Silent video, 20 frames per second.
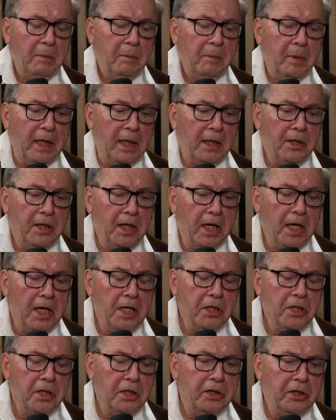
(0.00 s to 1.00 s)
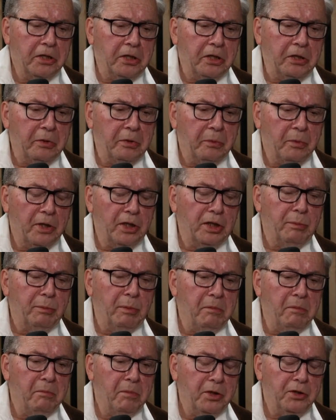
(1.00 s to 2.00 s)
back then that what has
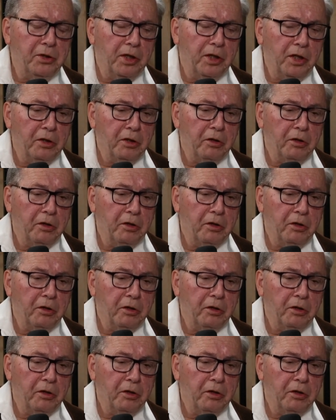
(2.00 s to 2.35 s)
been missing